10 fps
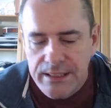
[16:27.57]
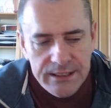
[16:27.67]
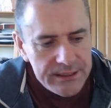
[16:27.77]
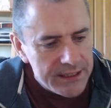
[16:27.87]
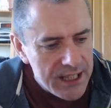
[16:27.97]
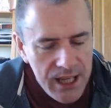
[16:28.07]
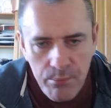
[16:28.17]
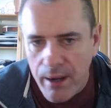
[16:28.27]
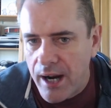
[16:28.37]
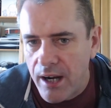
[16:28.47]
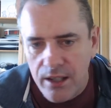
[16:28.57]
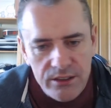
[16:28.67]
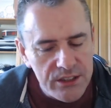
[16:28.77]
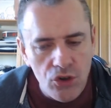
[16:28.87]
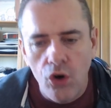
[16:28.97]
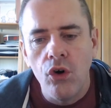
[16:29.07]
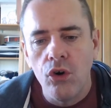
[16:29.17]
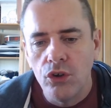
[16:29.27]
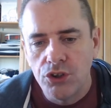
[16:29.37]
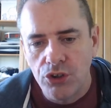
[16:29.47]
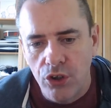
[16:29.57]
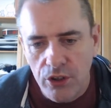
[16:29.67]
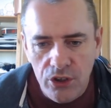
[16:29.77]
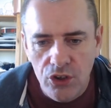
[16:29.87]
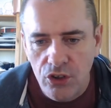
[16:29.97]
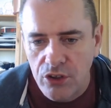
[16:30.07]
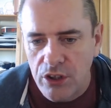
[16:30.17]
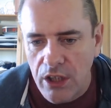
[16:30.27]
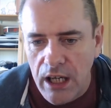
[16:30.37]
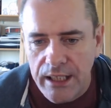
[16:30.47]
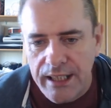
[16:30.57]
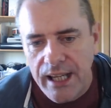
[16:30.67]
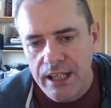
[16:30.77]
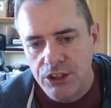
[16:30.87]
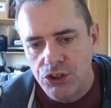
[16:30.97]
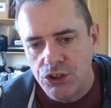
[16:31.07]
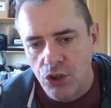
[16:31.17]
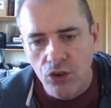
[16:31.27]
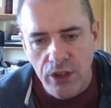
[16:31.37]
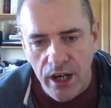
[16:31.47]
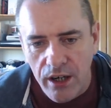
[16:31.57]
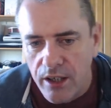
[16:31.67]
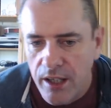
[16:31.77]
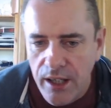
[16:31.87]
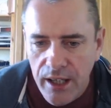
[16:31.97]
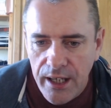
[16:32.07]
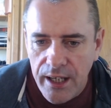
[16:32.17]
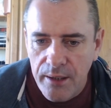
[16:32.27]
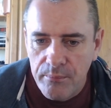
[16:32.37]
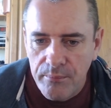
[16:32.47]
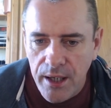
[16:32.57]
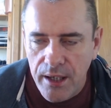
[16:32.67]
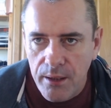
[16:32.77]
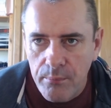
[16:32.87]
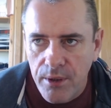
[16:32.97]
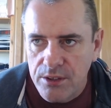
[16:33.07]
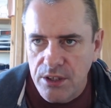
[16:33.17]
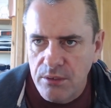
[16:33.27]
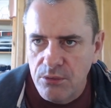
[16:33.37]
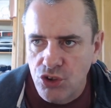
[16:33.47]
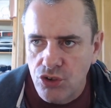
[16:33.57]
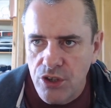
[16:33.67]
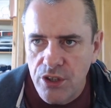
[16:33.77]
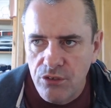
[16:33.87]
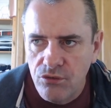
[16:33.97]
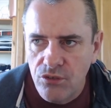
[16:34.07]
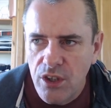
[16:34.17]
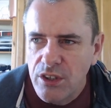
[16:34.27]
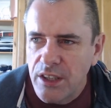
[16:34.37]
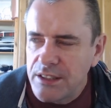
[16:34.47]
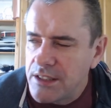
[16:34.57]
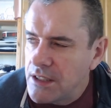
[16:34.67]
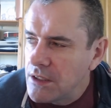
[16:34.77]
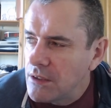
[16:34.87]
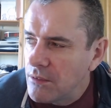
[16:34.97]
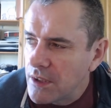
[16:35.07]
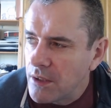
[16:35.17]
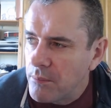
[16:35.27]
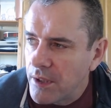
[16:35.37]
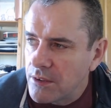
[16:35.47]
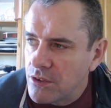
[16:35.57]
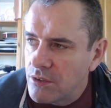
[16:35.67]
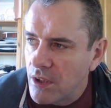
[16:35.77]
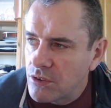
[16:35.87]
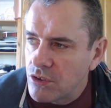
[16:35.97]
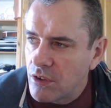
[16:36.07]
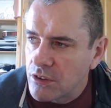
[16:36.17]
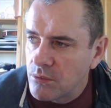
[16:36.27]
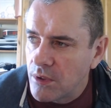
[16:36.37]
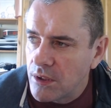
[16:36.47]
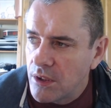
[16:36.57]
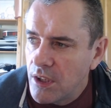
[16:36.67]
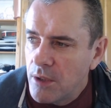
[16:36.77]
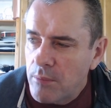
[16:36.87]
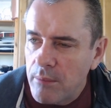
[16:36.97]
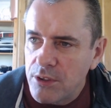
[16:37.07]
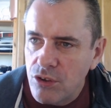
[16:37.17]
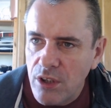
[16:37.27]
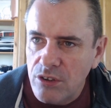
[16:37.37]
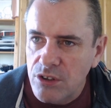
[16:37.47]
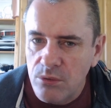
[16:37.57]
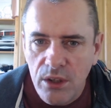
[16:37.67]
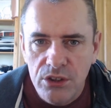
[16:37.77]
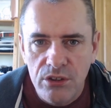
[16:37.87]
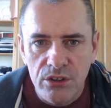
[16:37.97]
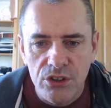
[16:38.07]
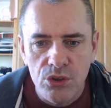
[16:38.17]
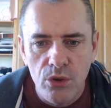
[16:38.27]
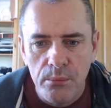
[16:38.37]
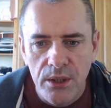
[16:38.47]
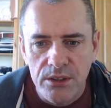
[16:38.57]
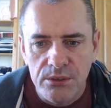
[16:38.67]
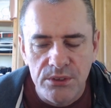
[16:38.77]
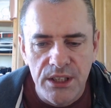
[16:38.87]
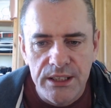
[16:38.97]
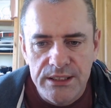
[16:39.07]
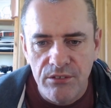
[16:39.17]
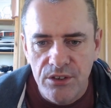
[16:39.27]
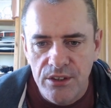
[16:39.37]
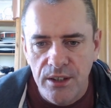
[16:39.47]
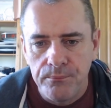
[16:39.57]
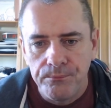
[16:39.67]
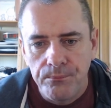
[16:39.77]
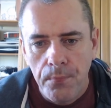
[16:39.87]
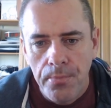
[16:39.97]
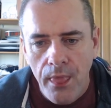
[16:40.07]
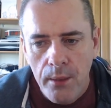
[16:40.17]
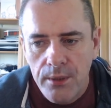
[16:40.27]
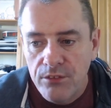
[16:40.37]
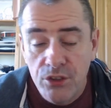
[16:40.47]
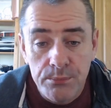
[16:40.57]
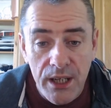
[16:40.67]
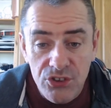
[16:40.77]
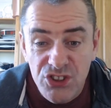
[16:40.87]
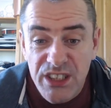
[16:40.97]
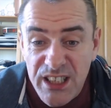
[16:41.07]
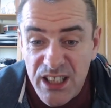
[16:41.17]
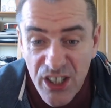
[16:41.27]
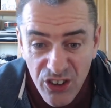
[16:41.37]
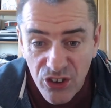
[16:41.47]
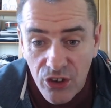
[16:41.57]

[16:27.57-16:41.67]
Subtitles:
clay bar, did the whole show. It looked like a show car. I bought it, I think it was when did I buy it? 2001, probably 2001, 2002 I bought it. It was 97 at the time. Bought it Fitzpatrick's in Kildare.